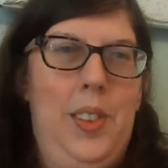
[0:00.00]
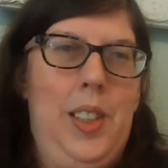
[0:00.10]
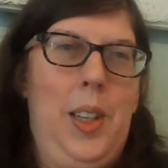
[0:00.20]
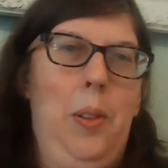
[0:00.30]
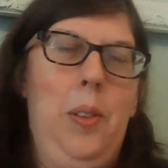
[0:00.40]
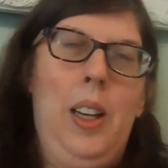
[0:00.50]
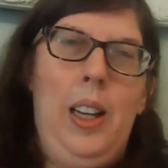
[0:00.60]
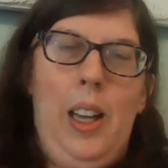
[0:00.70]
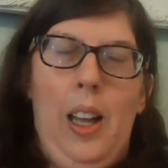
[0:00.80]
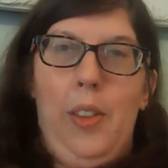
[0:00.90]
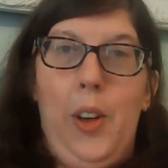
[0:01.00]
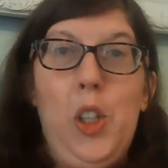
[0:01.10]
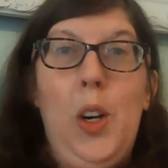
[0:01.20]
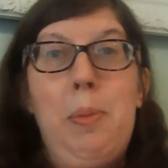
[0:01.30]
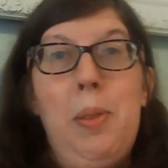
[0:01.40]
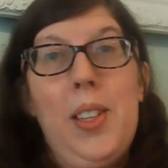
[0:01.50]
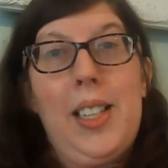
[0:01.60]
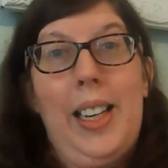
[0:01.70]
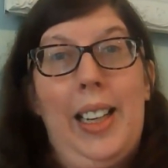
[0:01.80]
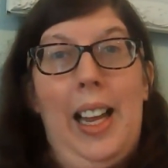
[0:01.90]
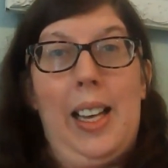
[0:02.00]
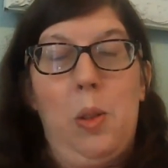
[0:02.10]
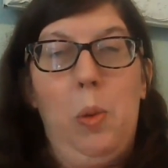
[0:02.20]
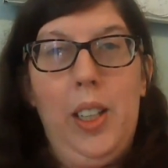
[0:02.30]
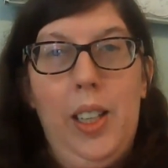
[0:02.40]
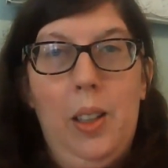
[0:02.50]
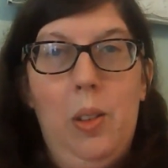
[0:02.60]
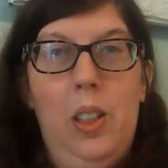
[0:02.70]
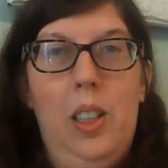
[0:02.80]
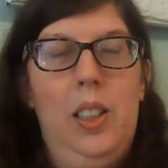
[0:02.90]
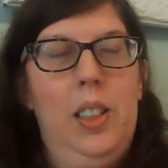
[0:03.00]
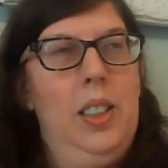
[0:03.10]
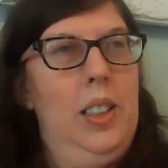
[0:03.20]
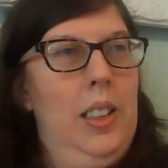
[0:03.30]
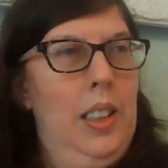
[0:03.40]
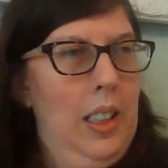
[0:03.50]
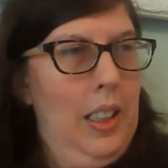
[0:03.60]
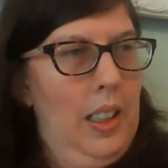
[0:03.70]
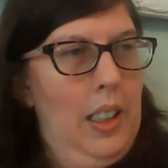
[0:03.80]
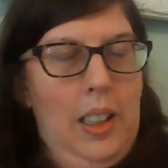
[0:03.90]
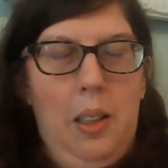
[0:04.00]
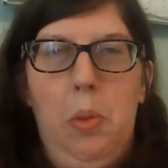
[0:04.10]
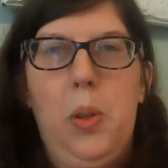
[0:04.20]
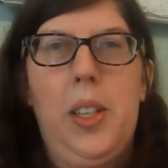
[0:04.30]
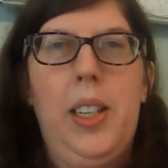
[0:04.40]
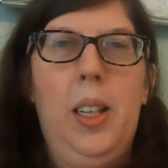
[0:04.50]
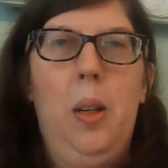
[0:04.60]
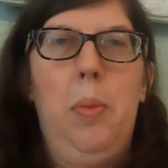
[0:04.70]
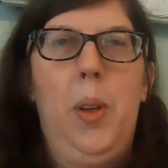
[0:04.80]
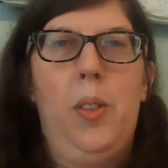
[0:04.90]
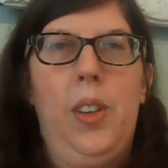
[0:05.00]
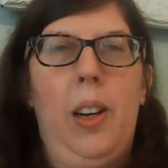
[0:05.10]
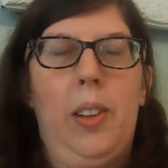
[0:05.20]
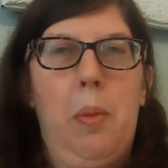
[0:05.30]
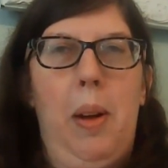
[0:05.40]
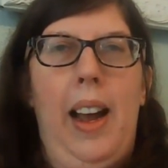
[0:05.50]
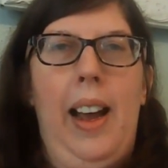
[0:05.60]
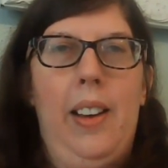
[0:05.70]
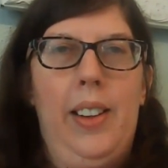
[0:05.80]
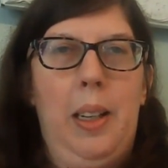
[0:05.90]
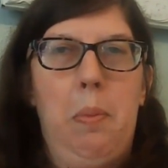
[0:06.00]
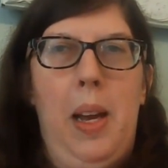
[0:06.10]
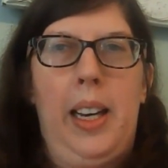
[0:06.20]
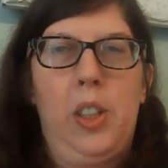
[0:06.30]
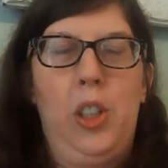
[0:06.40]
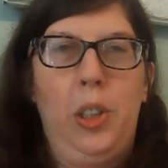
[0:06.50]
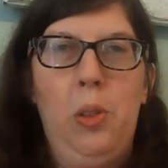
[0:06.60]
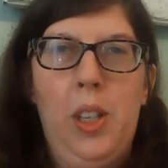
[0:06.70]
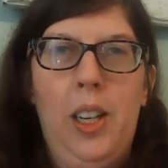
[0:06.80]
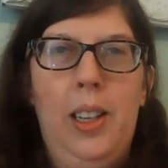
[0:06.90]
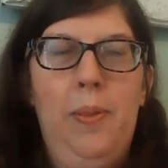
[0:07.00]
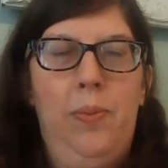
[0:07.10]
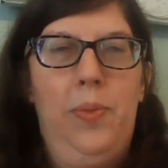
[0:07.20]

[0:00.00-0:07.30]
So they're trapped in the stained glass window museum. They're talking about how to get back to Utah.